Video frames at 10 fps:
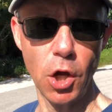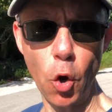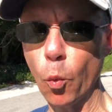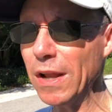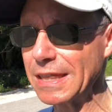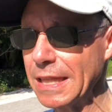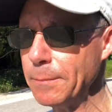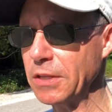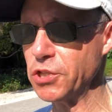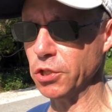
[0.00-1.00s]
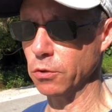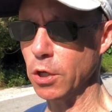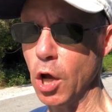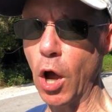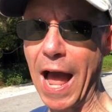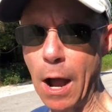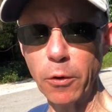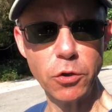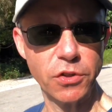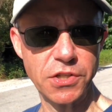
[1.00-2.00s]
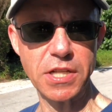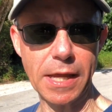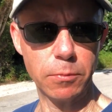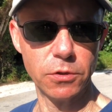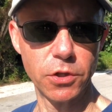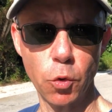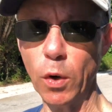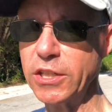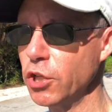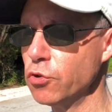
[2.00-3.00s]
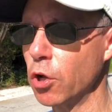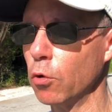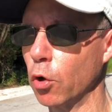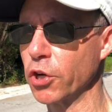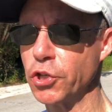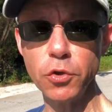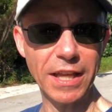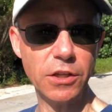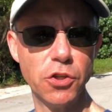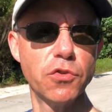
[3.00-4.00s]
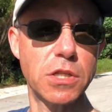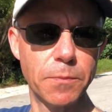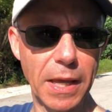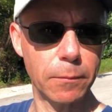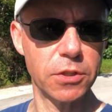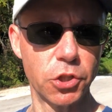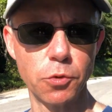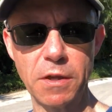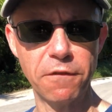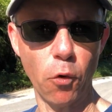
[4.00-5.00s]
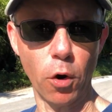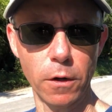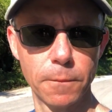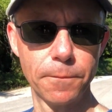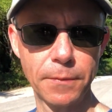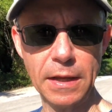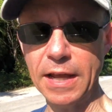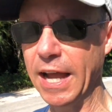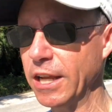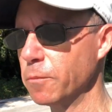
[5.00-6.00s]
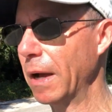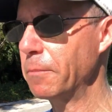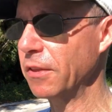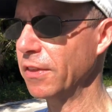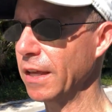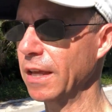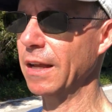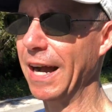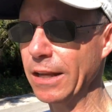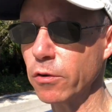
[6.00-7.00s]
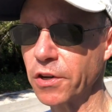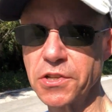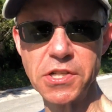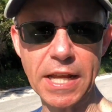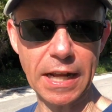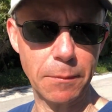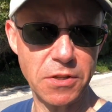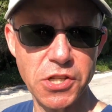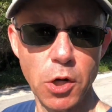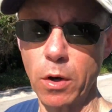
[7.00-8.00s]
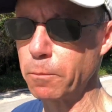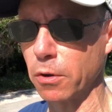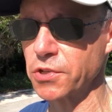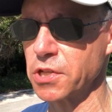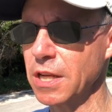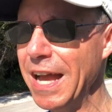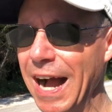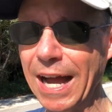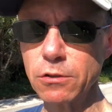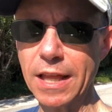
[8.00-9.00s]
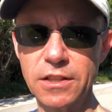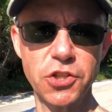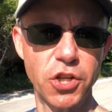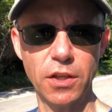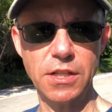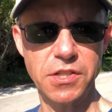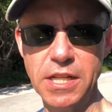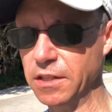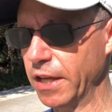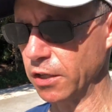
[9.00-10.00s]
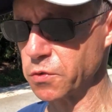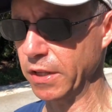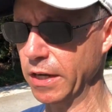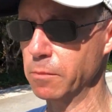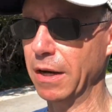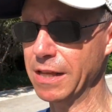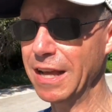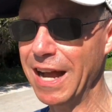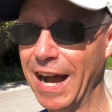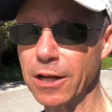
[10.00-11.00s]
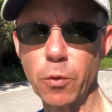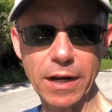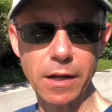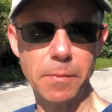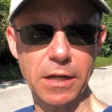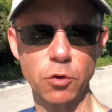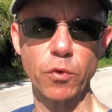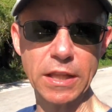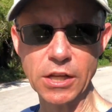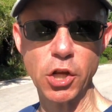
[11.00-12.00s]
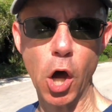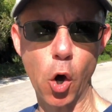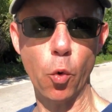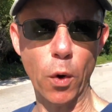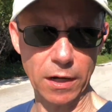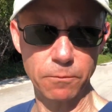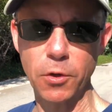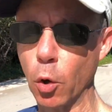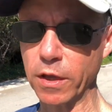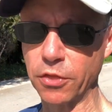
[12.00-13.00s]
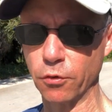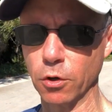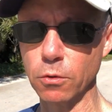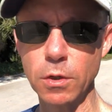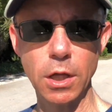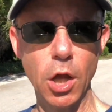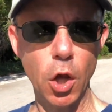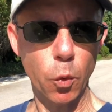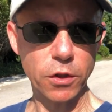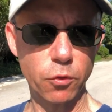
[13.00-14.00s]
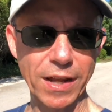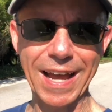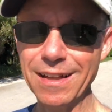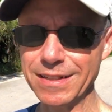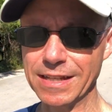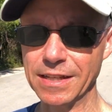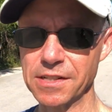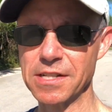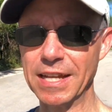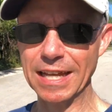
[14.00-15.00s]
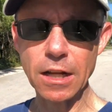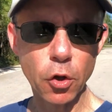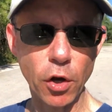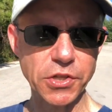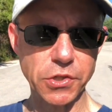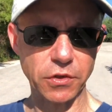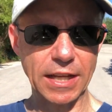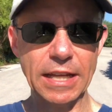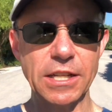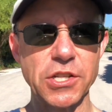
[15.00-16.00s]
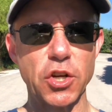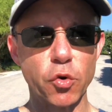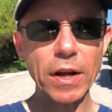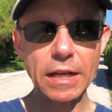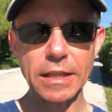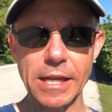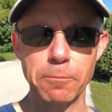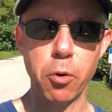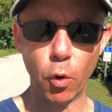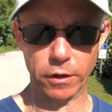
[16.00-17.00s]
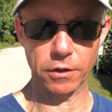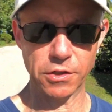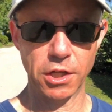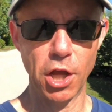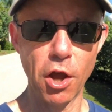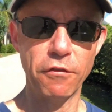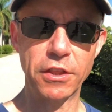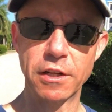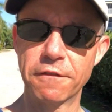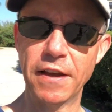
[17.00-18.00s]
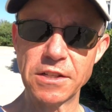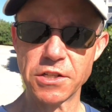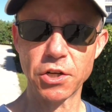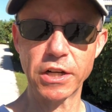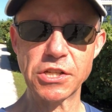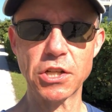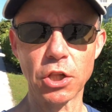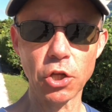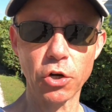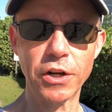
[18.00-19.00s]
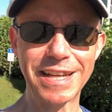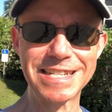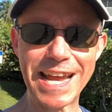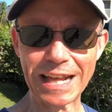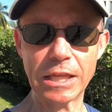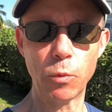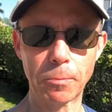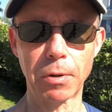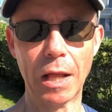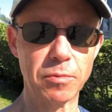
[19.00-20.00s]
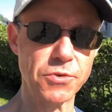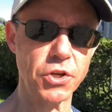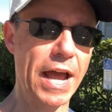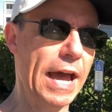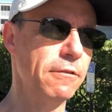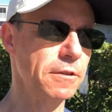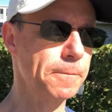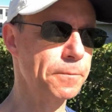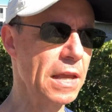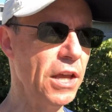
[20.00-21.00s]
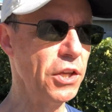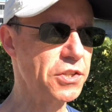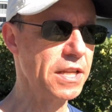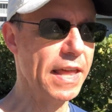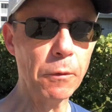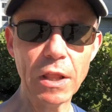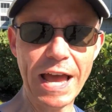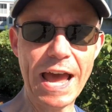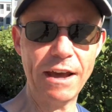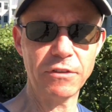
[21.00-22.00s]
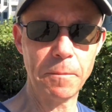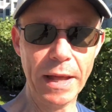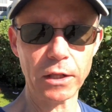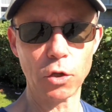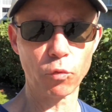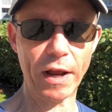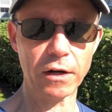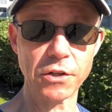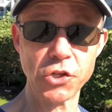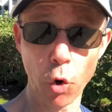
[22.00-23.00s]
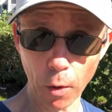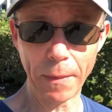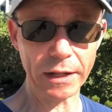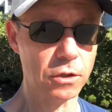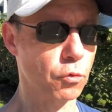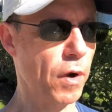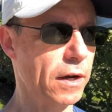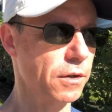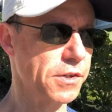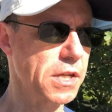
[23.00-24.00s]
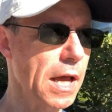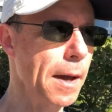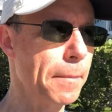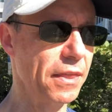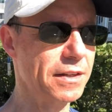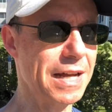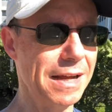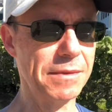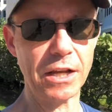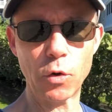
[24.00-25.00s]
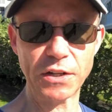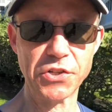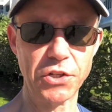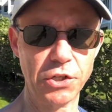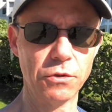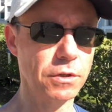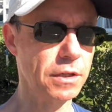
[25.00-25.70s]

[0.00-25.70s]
What limits you? How are you disabled? What can you no longer do that you used to be able to do before? And you might be thinking, I don't understand. I'm a stoic person. I don't like to share these details with anybody. I don't want anybody to really know what I'm going through. Well, the reality is, in a lawsuit, it is critically important for the defense attorneys to learn exactly what problems you have. You see, they will have the medical records, your medical records, by the time they question you.